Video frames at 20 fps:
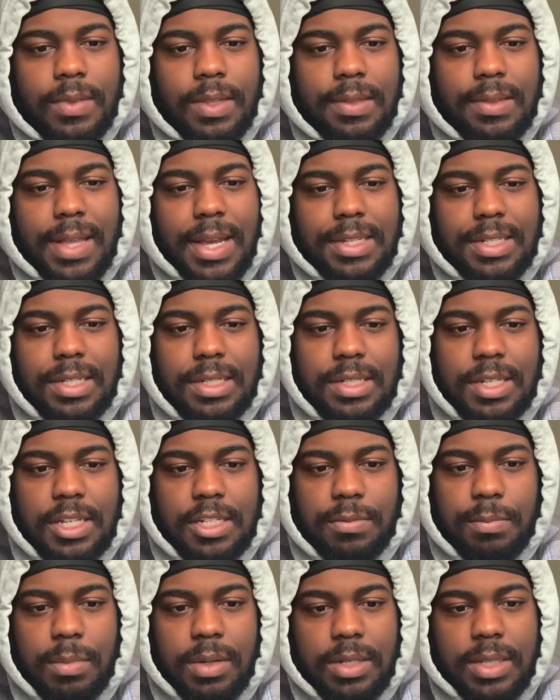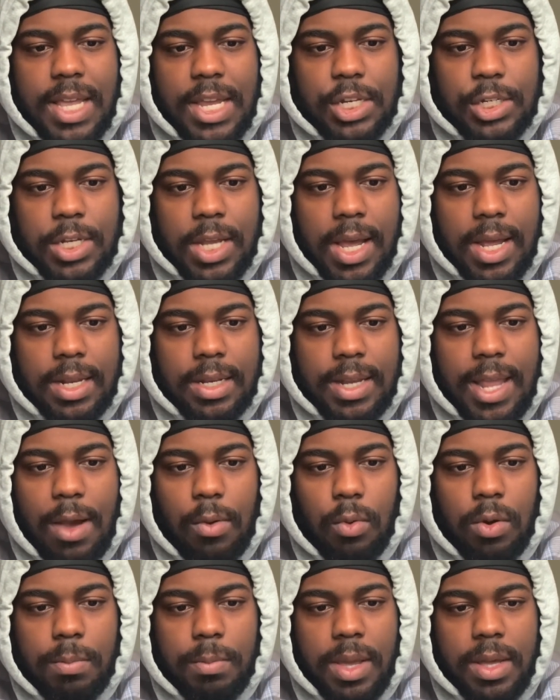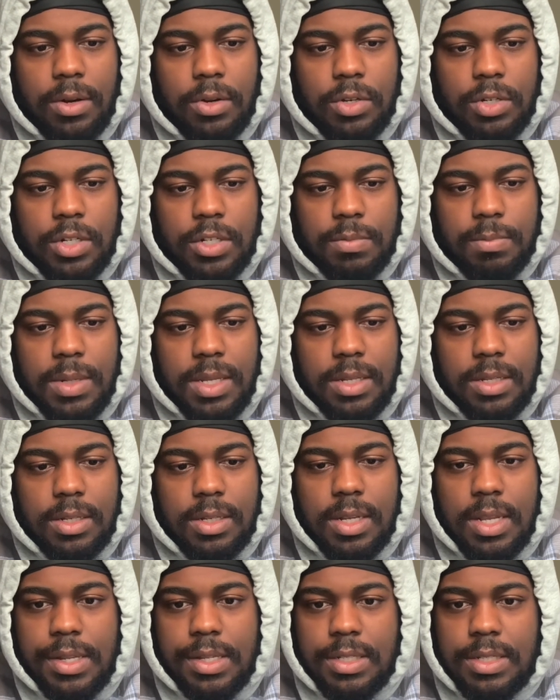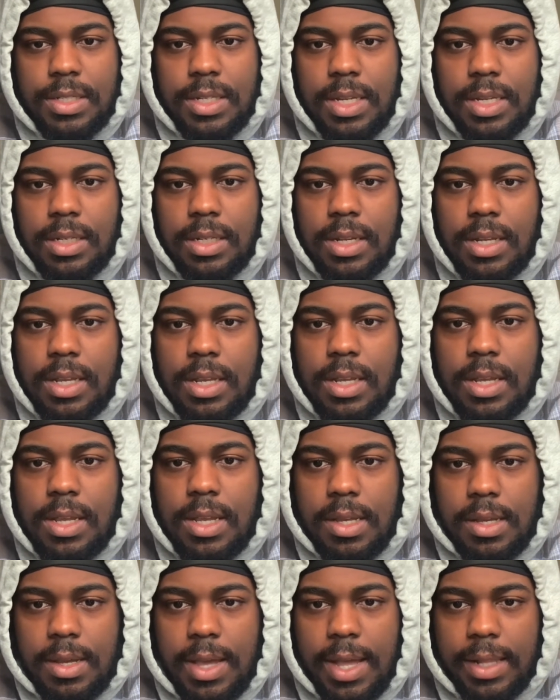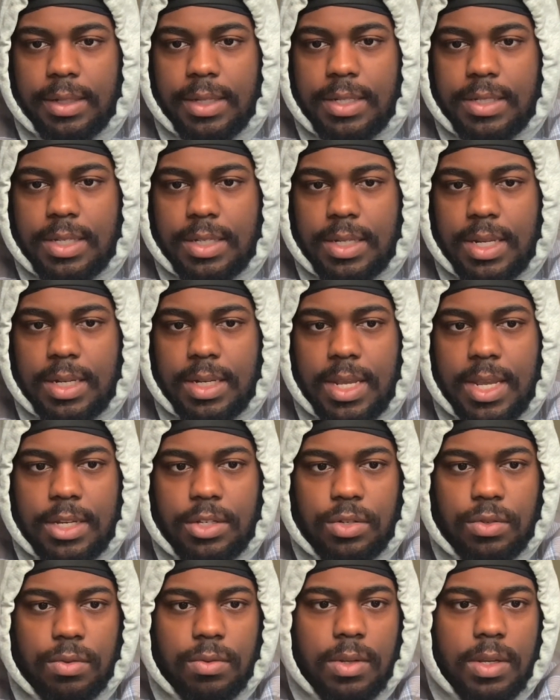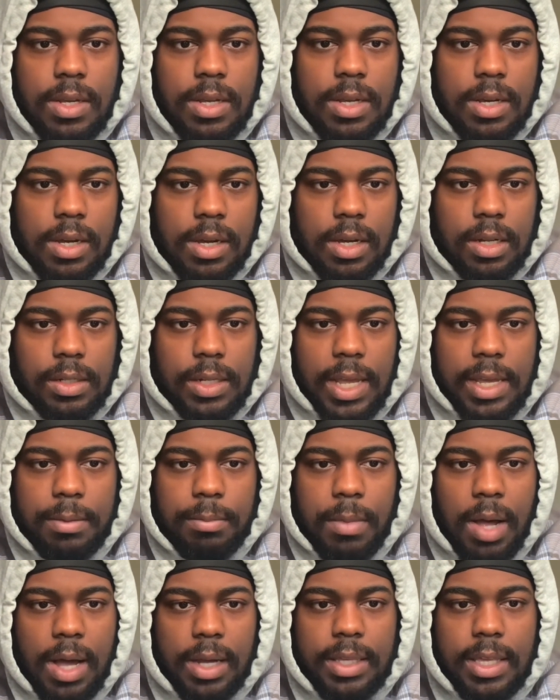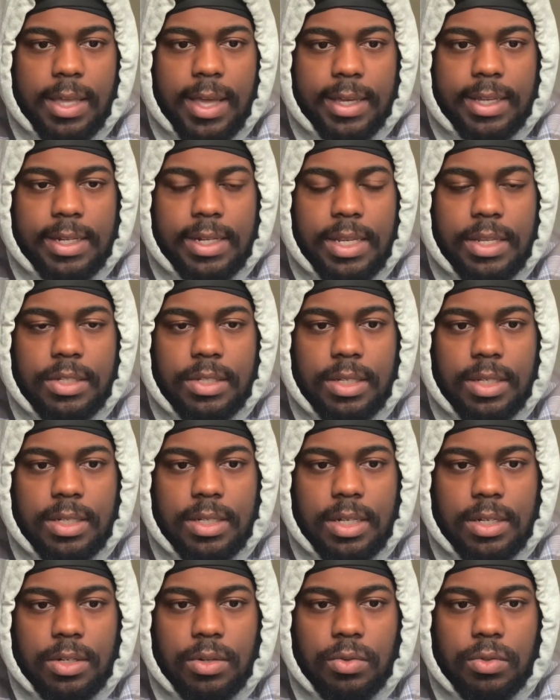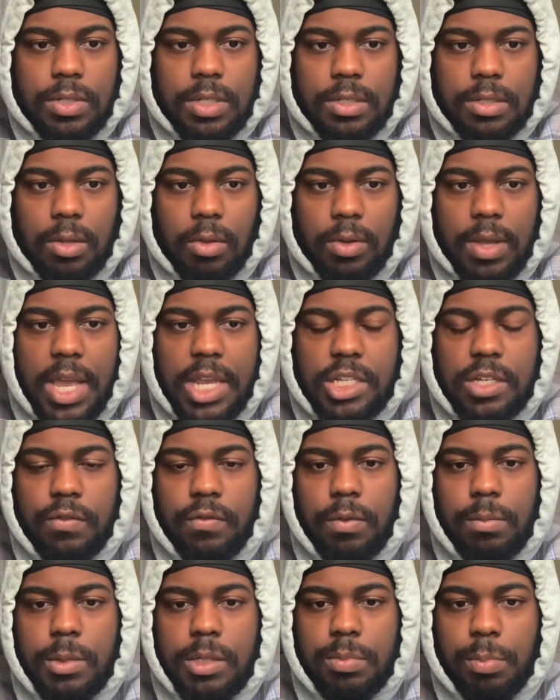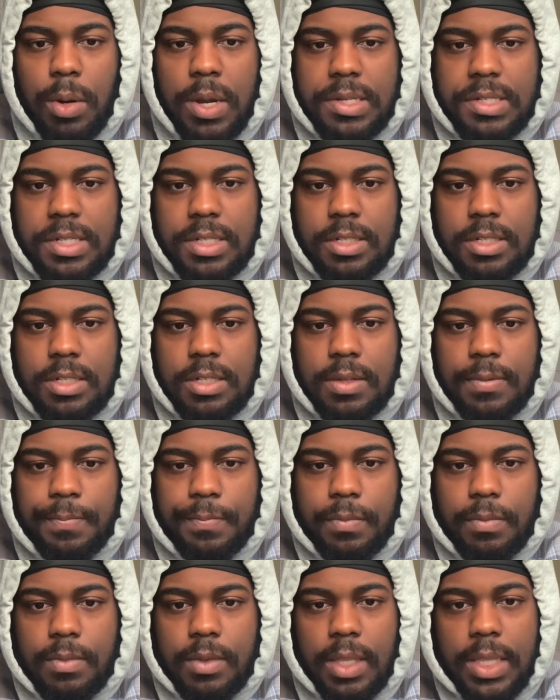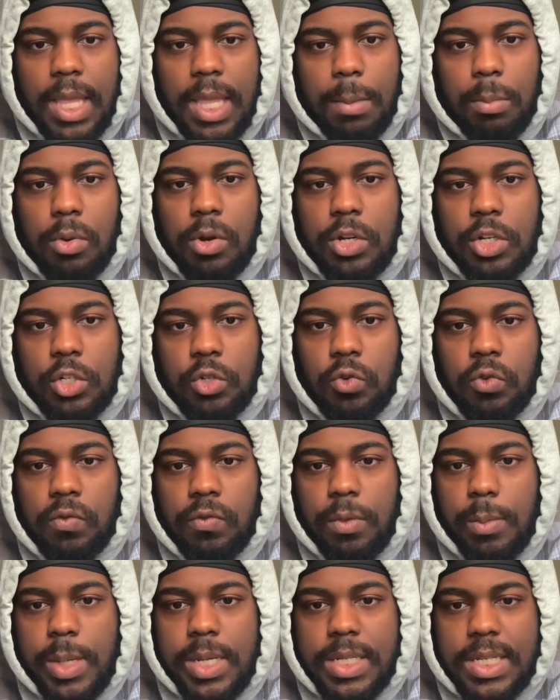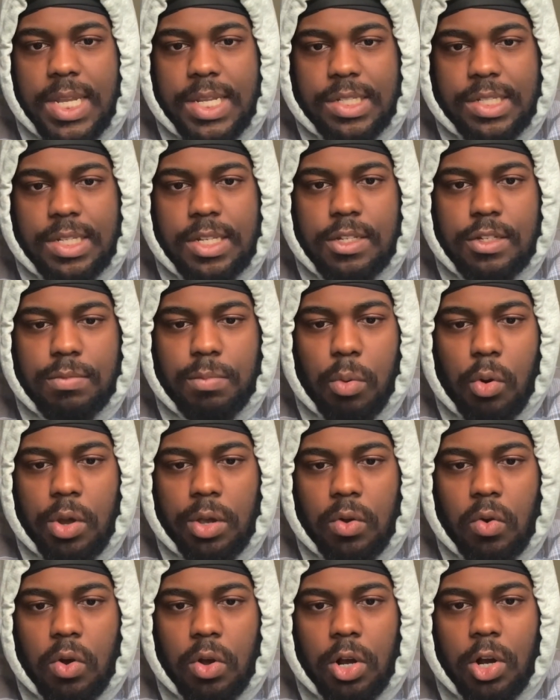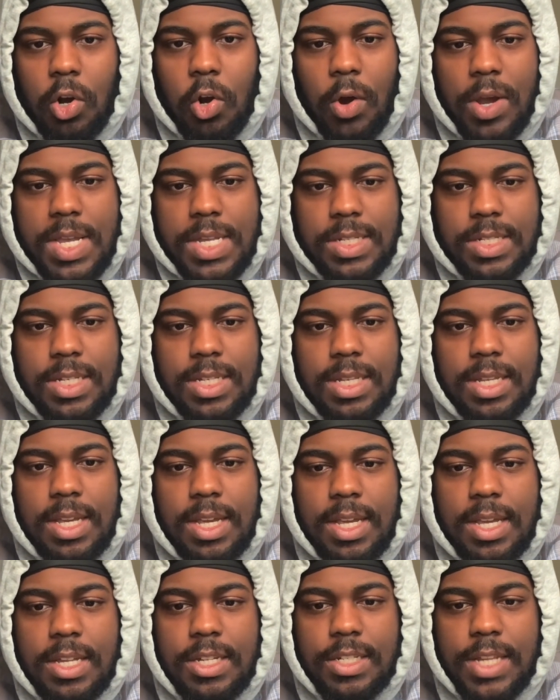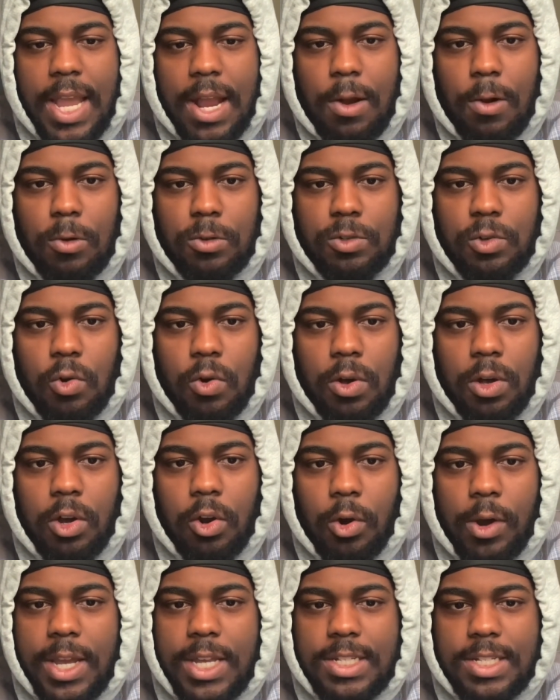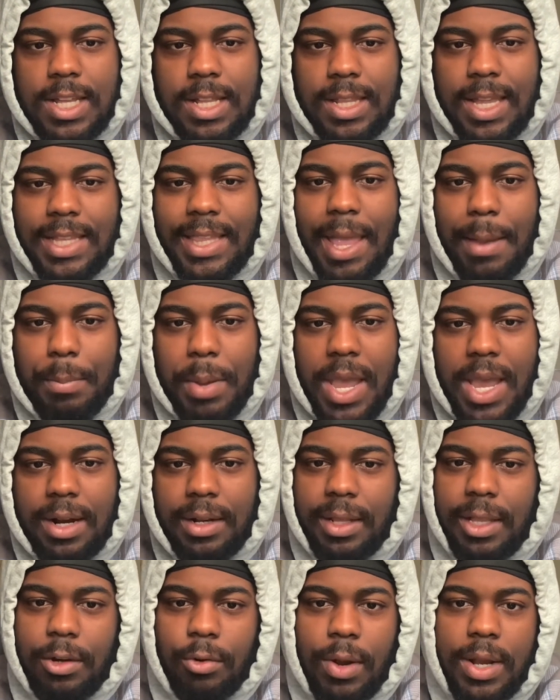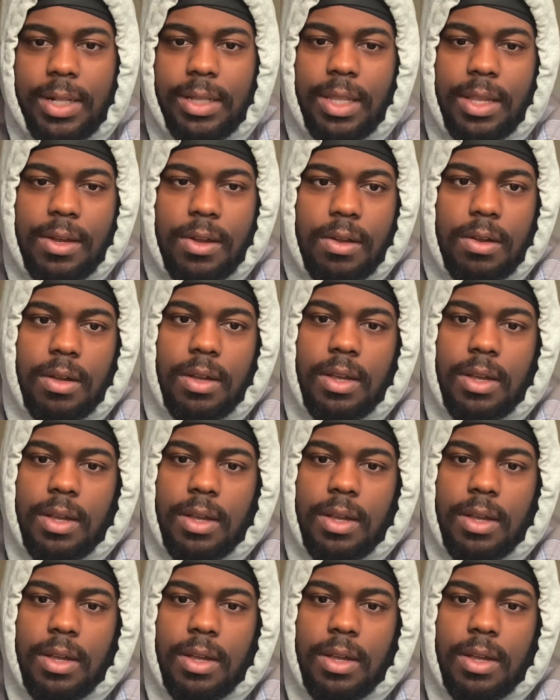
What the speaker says: Nice assist, but that shot, that one better just be instinct. At least it didn't hit you. Unlike Maki, I can easily deduce his location from his presence. And that boy is shooting from a distance. Boy going crazy. His arrow's going crazy. I like that paneling right there.